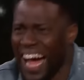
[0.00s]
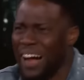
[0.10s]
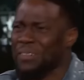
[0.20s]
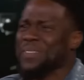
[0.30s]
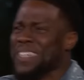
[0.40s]

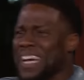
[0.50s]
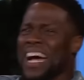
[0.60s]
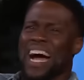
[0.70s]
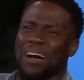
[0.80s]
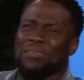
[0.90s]
I'm,
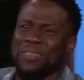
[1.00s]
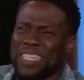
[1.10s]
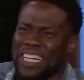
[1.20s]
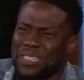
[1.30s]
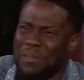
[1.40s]
I'm
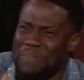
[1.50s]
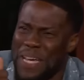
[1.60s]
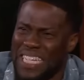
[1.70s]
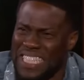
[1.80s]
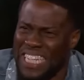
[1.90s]
such a
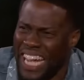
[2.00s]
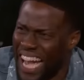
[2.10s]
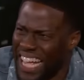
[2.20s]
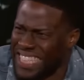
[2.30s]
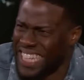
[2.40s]
bitch.
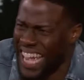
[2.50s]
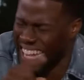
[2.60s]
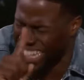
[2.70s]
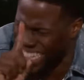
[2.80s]
I said,